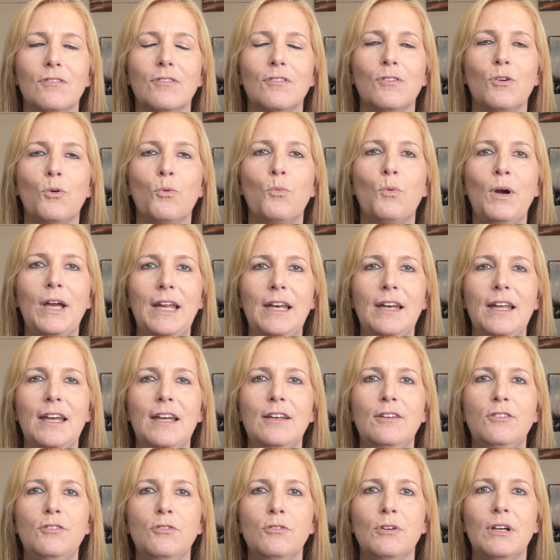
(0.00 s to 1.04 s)
We
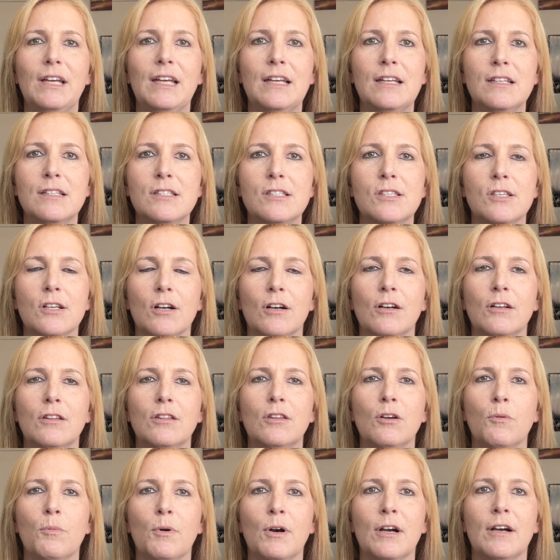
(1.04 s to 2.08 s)
need to insert
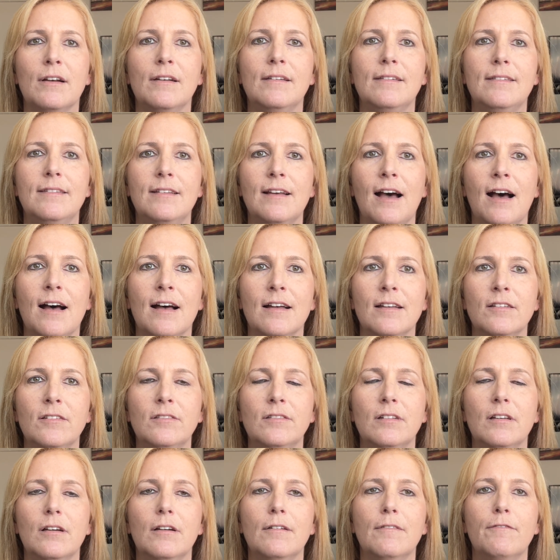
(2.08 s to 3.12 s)
the word
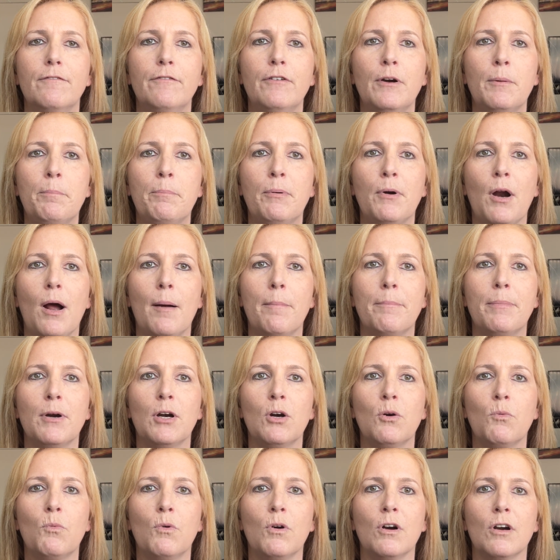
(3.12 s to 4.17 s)
does for proper
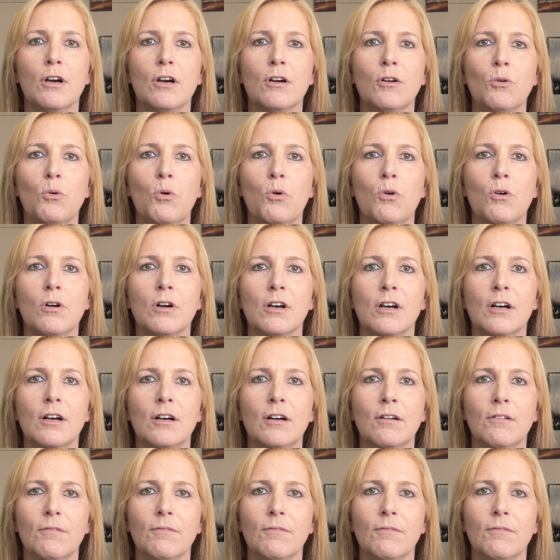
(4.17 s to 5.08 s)
word order.